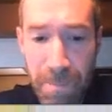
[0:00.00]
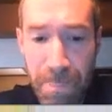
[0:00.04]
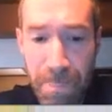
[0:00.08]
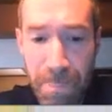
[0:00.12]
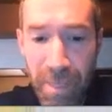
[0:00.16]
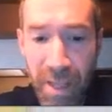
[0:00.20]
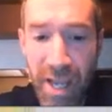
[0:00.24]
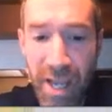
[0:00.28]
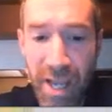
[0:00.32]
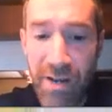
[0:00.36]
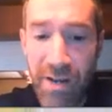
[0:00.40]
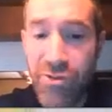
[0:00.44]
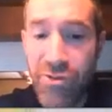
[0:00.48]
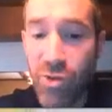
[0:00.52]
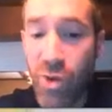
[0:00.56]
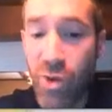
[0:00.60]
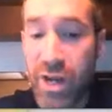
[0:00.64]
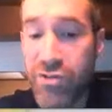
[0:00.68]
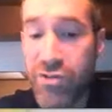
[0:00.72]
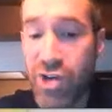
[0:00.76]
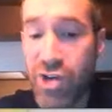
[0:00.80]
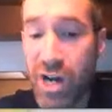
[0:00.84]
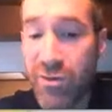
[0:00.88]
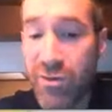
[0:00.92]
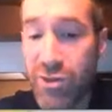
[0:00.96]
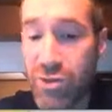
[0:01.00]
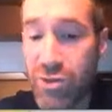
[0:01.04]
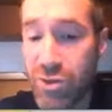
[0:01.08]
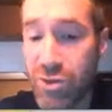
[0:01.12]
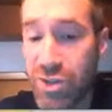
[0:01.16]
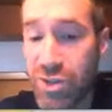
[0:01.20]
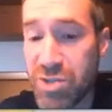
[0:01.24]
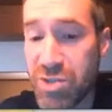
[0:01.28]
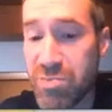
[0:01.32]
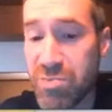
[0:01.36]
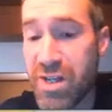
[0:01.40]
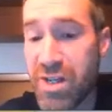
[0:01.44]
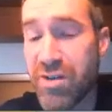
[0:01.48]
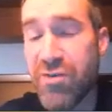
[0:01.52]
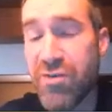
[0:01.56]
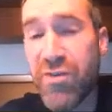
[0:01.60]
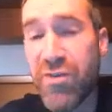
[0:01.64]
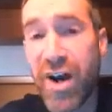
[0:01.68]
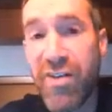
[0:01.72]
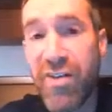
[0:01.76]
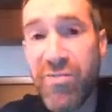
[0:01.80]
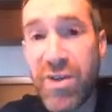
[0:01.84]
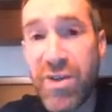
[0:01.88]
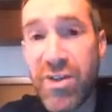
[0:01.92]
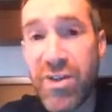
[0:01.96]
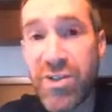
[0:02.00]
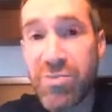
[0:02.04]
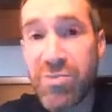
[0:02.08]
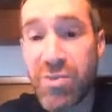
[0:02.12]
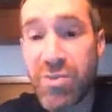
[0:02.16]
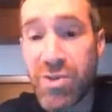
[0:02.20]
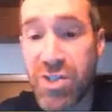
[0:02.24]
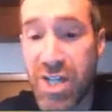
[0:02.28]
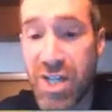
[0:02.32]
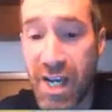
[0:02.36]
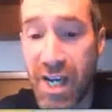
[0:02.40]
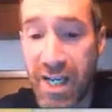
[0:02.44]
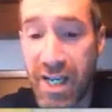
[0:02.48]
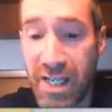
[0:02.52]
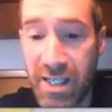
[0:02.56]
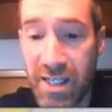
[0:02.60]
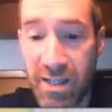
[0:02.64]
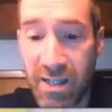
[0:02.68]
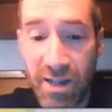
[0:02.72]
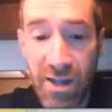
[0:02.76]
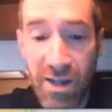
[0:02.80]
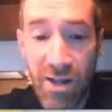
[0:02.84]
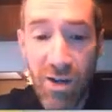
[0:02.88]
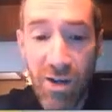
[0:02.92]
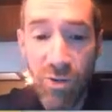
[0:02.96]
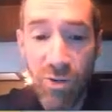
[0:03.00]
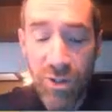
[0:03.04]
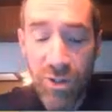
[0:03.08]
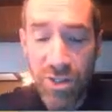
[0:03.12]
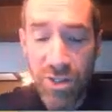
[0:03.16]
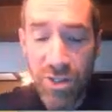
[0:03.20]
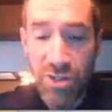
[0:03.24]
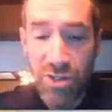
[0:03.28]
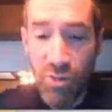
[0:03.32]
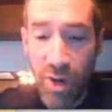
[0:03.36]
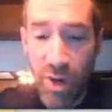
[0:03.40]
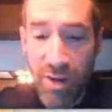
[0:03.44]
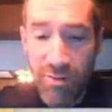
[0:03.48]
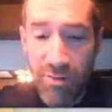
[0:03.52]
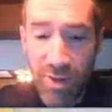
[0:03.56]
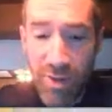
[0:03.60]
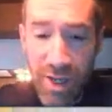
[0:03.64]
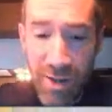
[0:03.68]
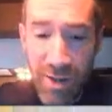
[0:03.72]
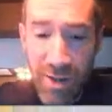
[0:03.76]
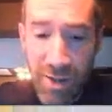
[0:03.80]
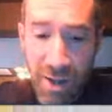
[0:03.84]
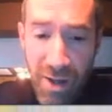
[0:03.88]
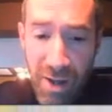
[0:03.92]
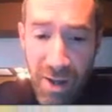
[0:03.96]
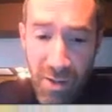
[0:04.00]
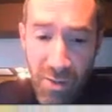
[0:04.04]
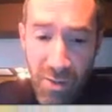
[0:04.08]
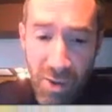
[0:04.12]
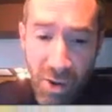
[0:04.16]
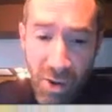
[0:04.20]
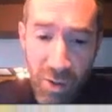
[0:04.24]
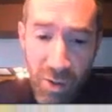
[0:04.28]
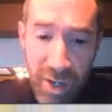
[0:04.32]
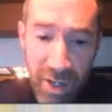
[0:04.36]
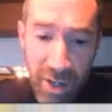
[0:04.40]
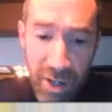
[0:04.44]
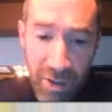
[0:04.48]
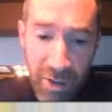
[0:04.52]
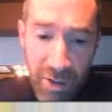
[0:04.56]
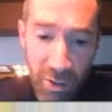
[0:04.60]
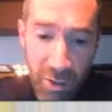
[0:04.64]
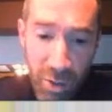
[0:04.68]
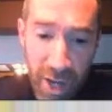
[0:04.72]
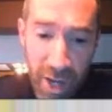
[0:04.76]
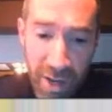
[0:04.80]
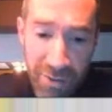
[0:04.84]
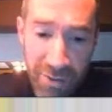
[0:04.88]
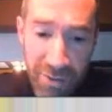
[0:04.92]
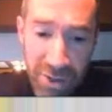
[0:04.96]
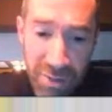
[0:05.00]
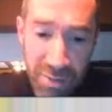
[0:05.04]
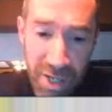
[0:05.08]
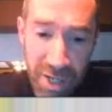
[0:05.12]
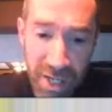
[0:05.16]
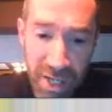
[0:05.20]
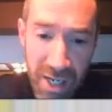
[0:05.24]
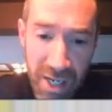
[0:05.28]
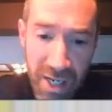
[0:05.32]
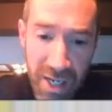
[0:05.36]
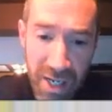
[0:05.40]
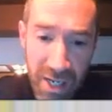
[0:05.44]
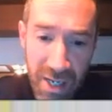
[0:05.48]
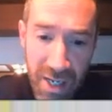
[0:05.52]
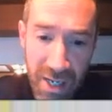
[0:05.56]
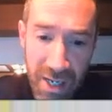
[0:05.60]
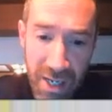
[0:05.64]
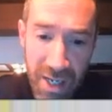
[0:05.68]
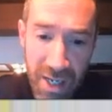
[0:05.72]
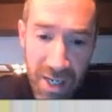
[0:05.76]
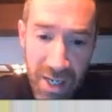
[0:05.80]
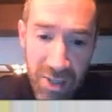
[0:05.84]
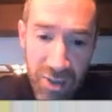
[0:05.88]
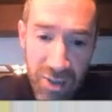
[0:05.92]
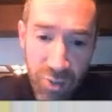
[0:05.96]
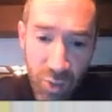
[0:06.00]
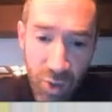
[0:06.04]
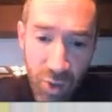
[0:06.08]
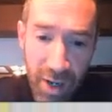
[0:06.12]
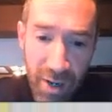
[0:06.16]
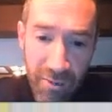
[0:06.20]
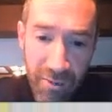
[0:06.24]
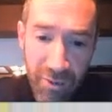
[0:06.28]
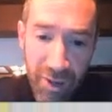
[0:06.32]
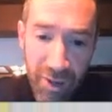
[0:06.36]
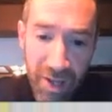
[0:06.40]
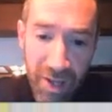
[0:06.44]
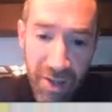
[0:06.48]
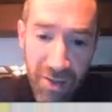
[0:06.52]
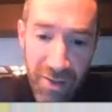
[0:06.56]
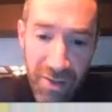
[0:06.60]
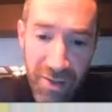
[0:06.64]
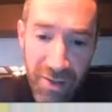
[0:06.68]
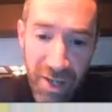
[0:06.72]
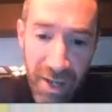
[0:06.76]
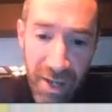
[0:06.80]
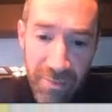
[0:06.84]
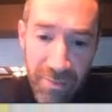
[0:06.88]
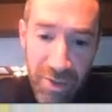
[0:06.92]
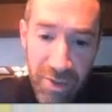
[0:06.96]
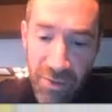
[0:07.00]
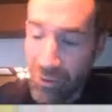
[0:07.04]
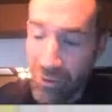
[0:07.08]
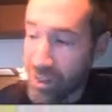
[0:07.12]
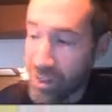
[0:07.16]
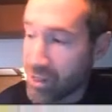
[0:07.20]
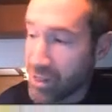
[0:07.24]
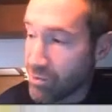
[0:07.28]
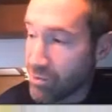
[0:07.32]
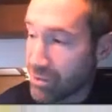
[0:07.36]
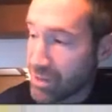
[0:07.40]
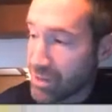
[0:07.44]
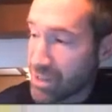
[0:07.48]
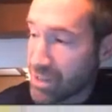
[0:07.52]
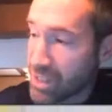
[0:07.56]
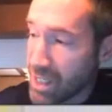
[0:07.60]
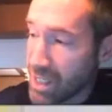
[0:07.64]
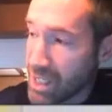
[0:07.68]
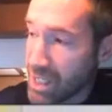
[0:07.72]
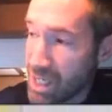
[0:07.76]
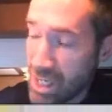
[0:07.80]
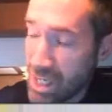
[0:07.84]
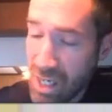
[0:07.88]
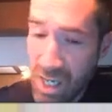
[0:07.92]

And if the wave travels with a speed of 5 meters per second, what's the wavelength? Well, we know that wave speed is wavelength times frequency.